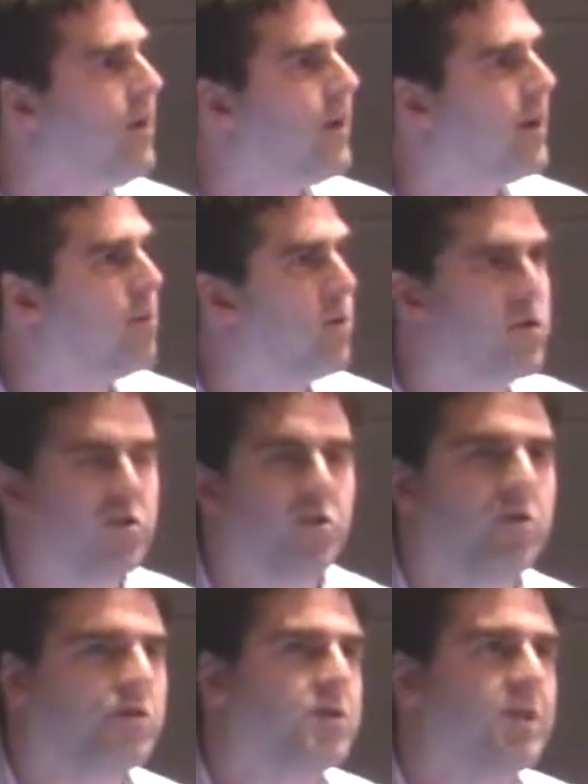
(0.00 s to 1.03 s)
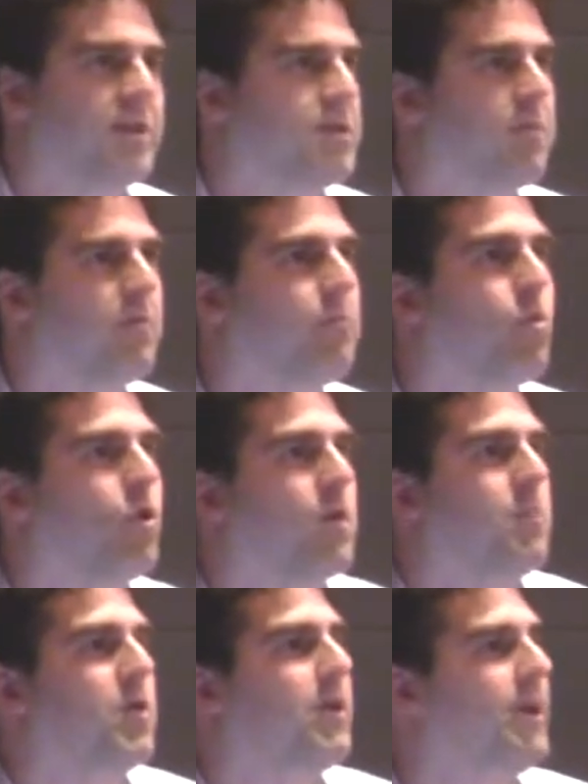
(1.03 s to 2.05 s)
And we were just noticing that some of them weren't
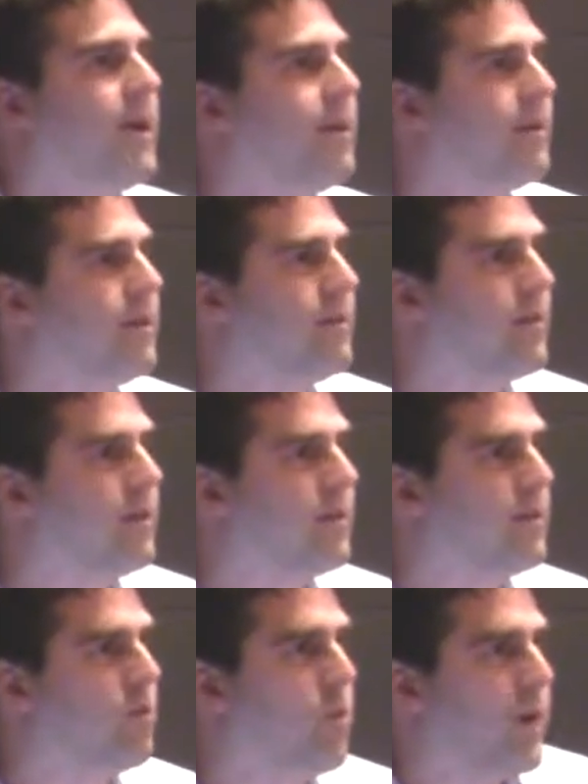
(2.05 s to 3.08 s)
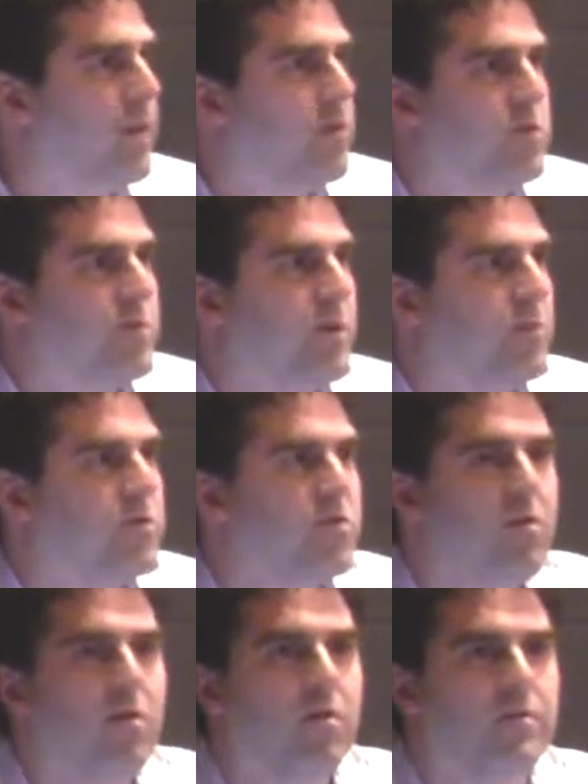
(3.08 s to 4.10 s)
communicating, and the way that it was being
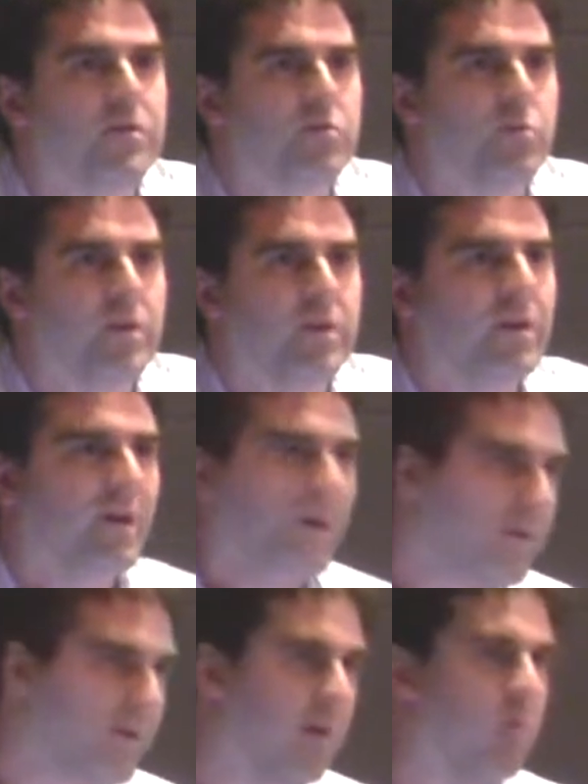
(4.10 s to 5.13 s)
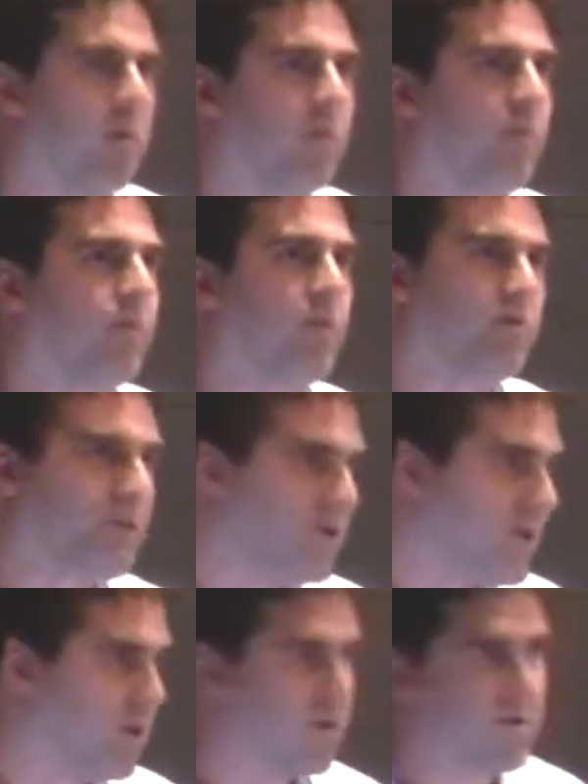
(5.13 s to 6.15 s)
resolved is we'd get one of our field
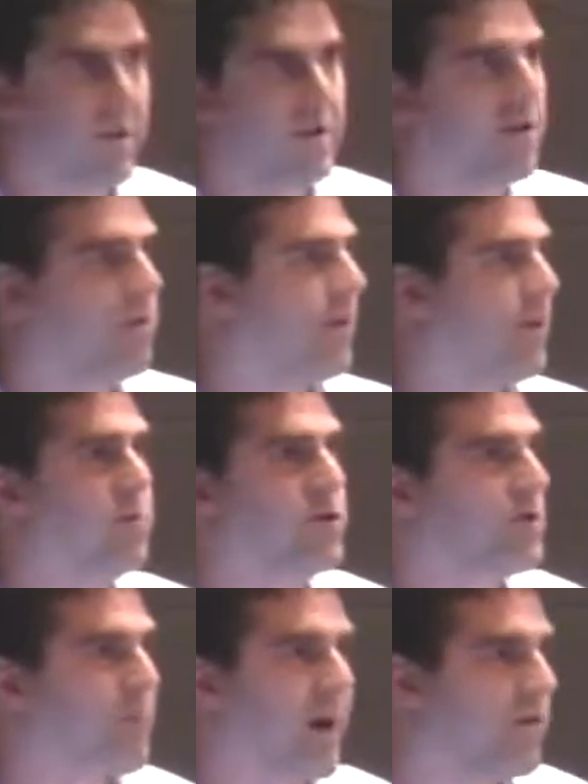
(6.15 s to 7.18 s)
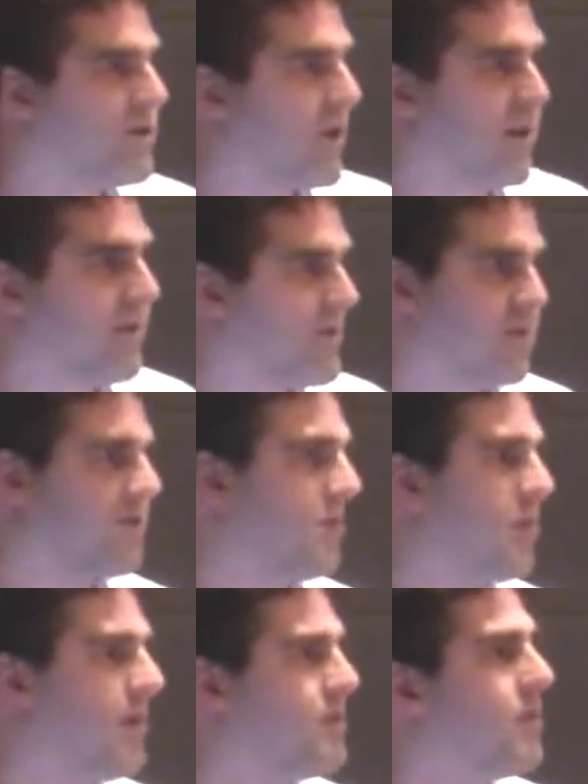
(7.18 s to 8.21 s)
engineers, they'd go and they would just power cycle the
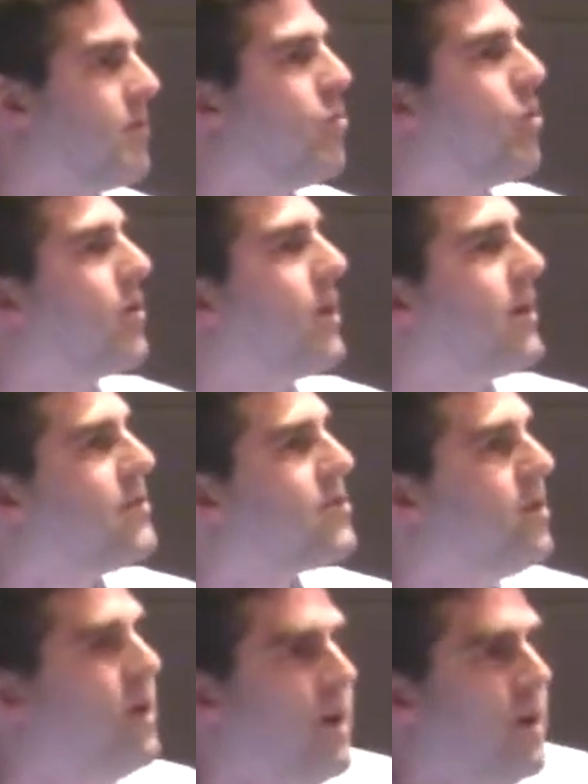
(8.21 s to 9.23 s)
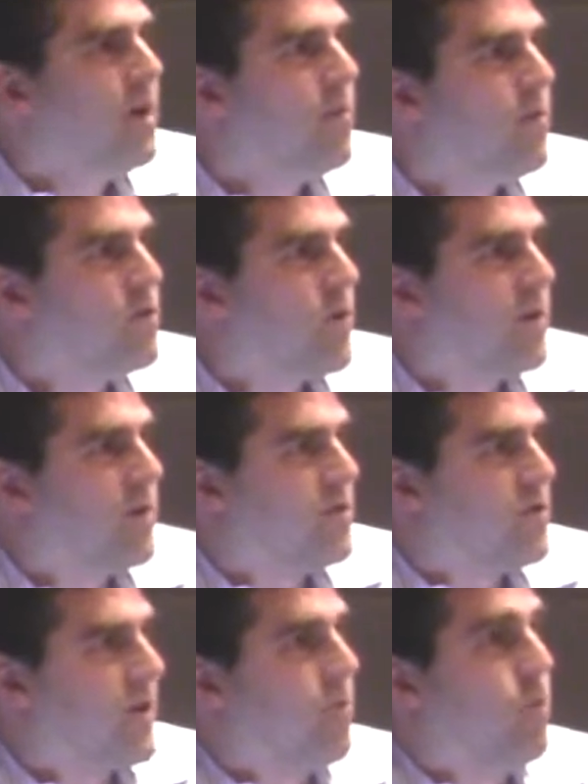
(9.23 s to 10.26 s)
system and it'd start working. And so we were trying to
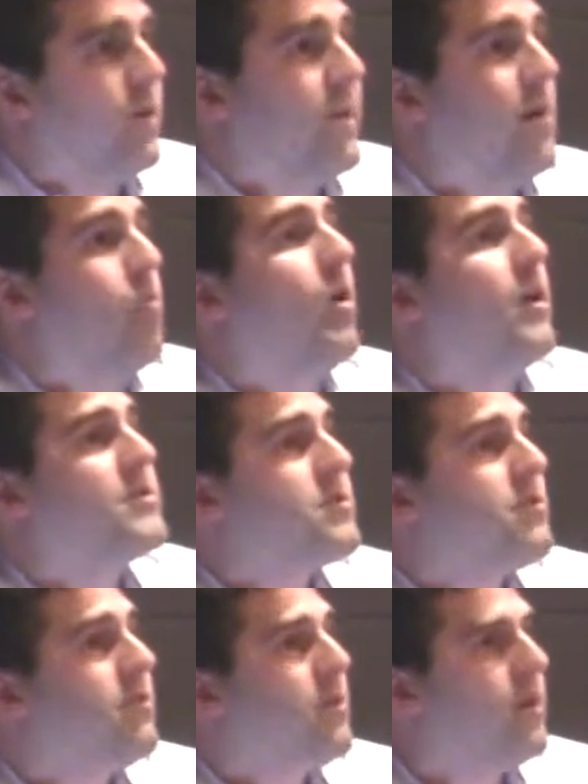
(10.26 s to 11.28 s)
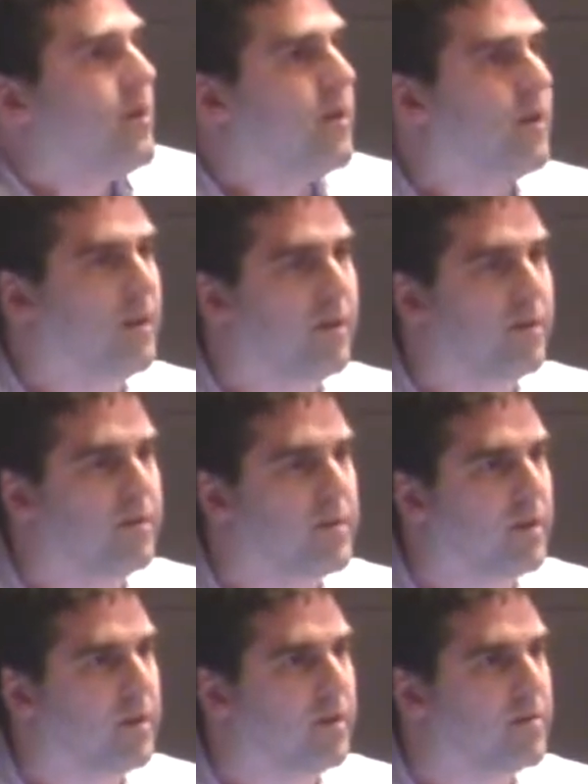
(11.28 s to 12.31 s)
understand what that was.
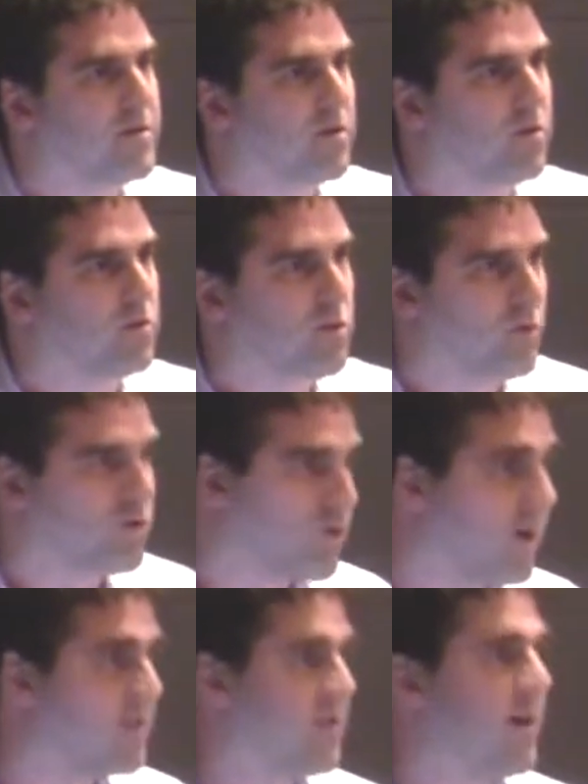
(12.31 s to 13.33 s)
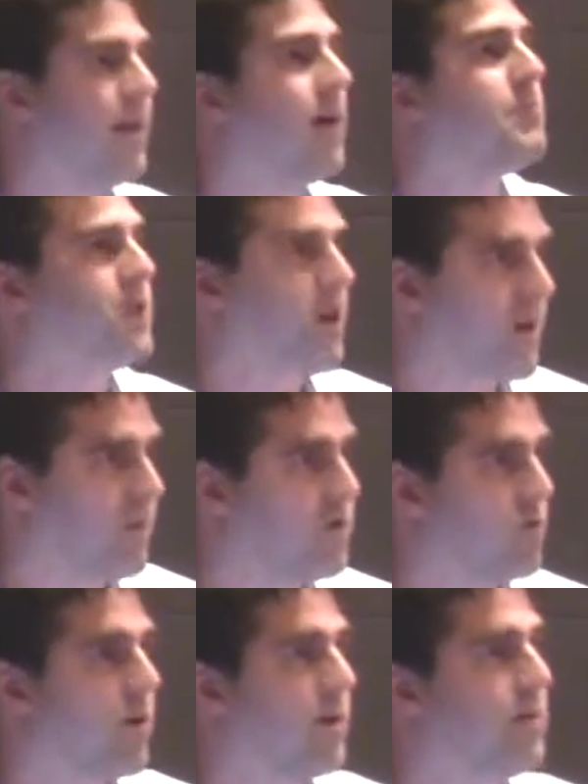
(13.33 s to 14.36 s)
And so to address that uptime
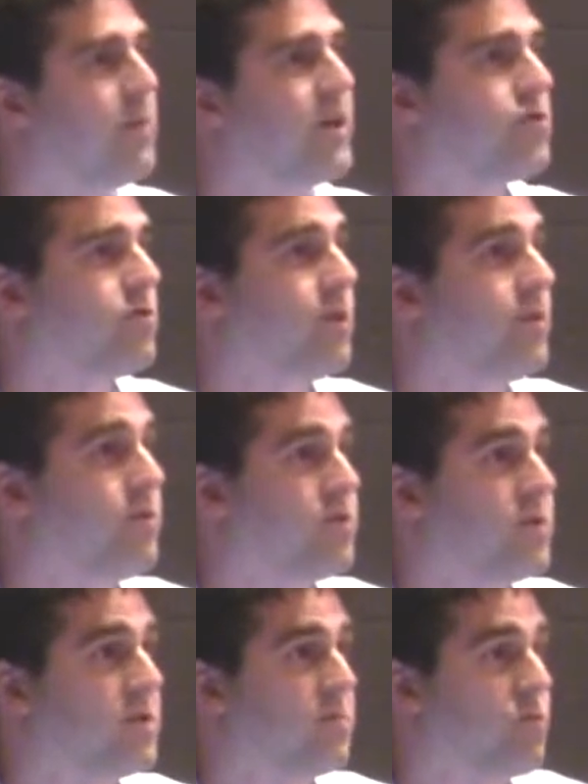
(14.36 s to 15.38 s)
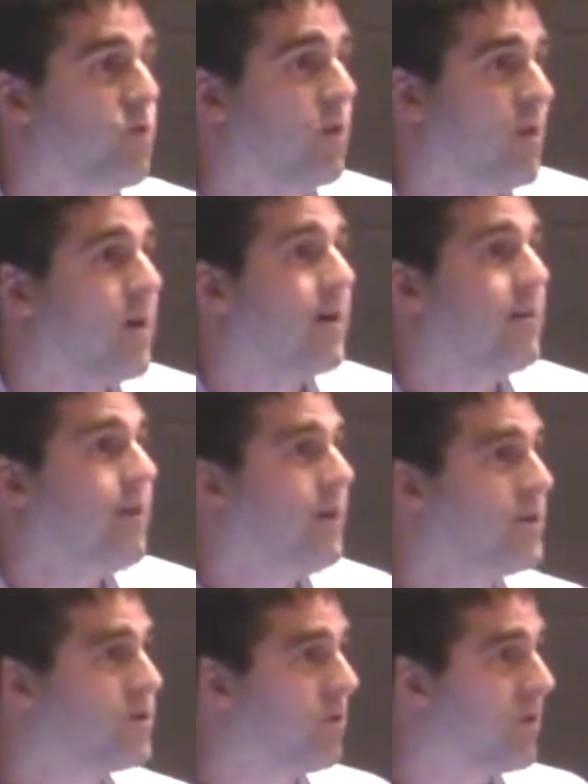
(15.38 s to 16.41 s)
and trying to make sure that those systems were online,
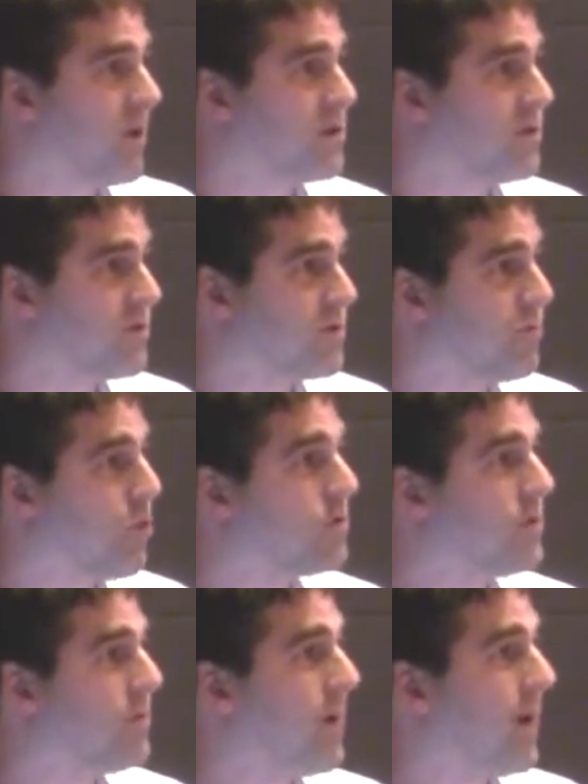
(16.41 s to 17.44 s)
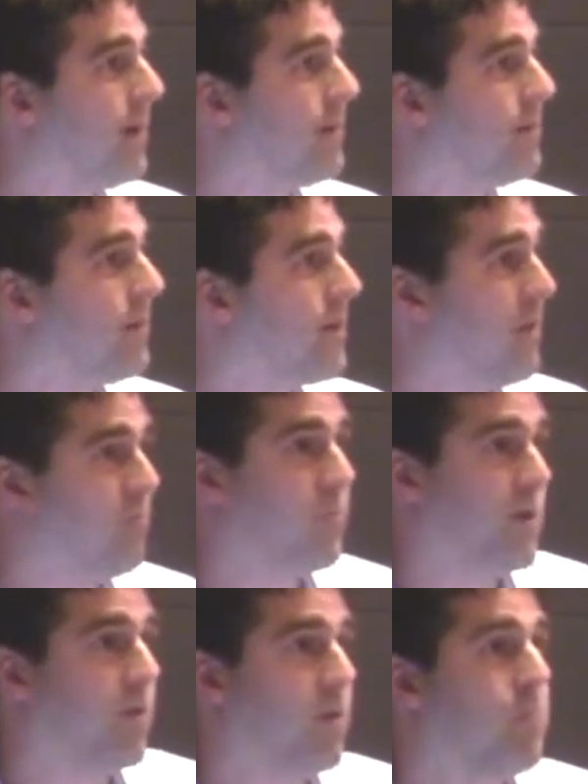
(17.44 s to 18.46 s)
so our customer support team had
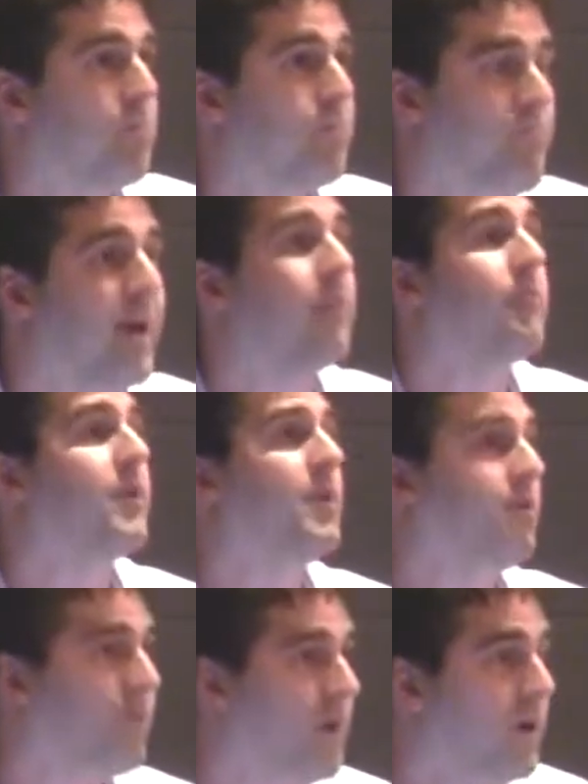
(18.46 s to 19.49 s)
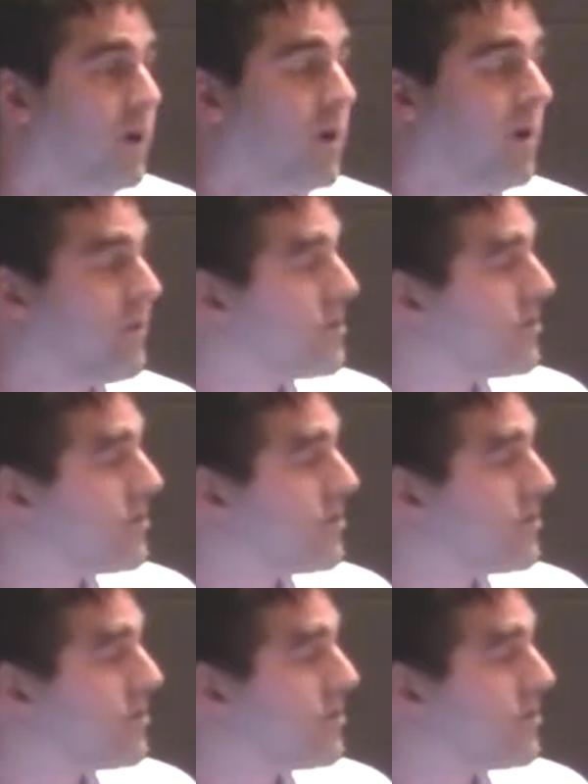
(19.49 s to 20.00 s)
the benefit of the